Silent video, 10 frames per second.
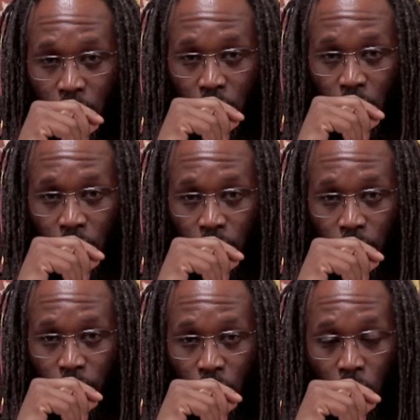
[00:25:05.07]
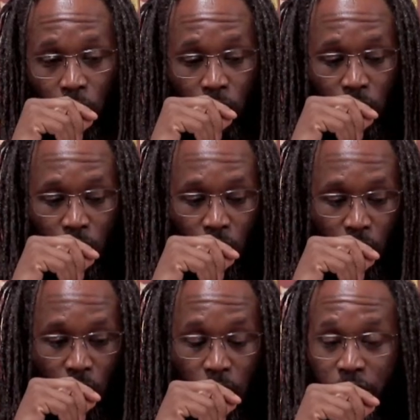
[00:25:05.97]

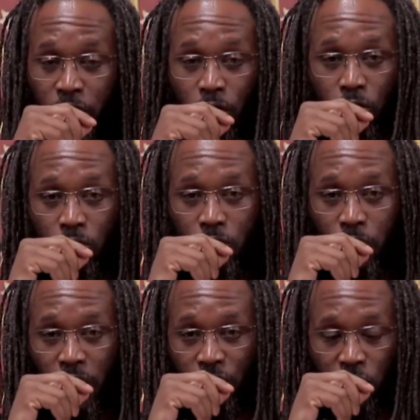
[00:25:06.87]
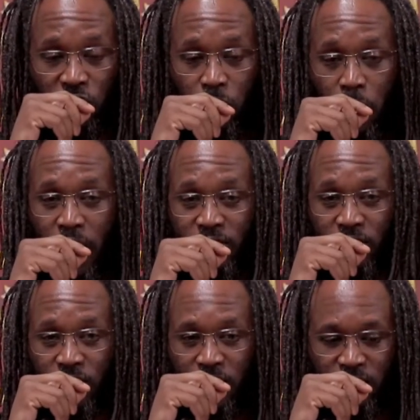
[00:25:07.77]
are unknown, right? Those
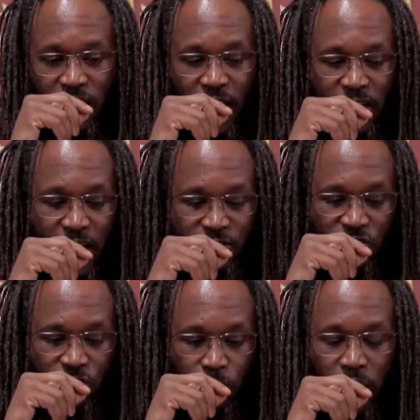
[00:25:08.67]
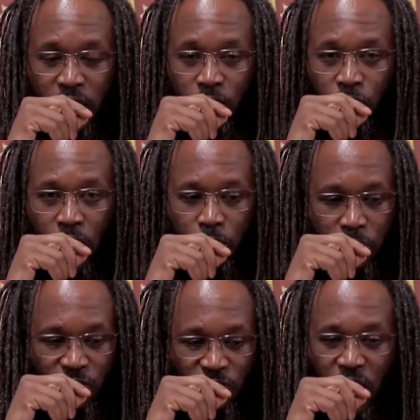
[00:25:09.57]
surprising things, and not just money, right?
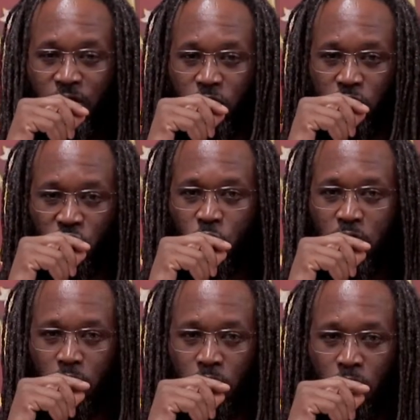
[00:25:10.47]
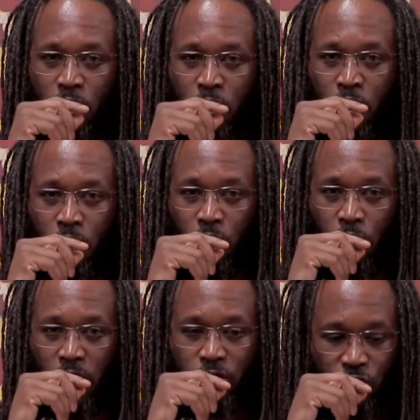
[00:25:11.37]
But favor as well,
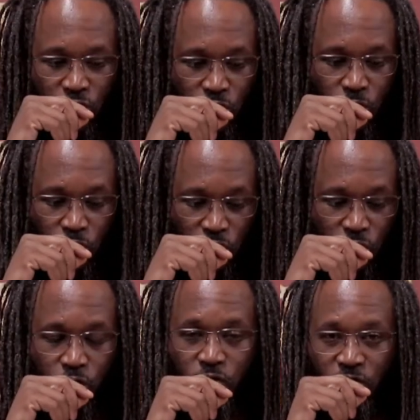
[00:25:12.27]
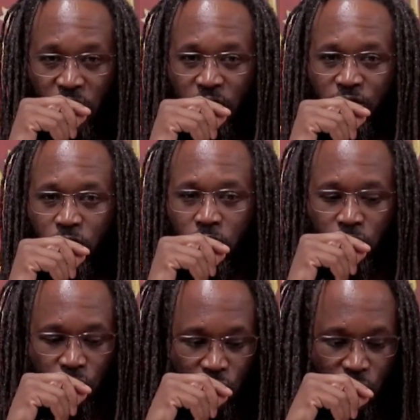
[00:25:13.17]
right? Do favor,
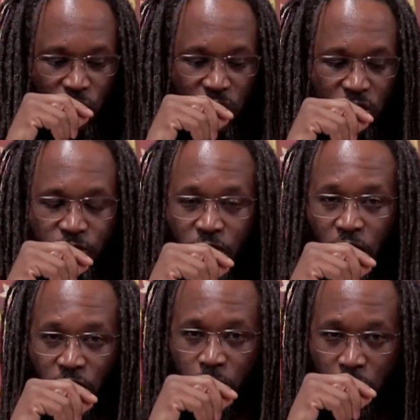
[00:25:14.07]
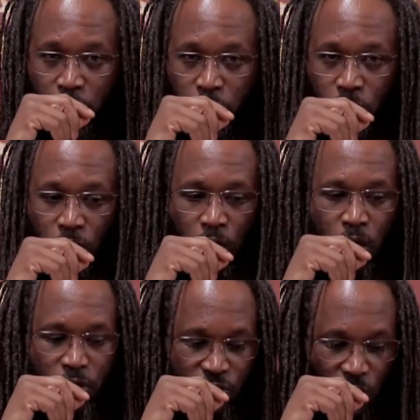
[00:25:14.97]
do things for other people,
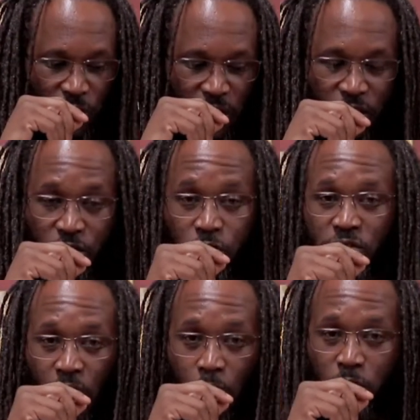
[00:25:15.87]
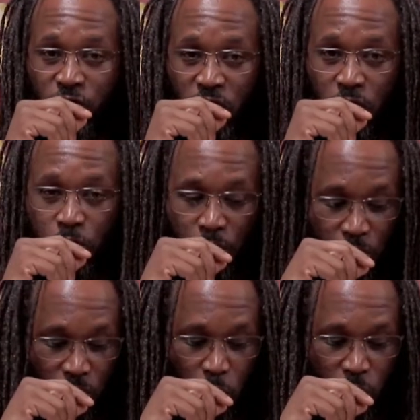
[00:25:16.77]
so that in your time of need,
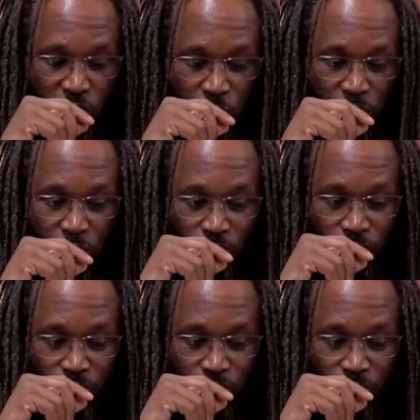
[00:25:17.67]
people are going to be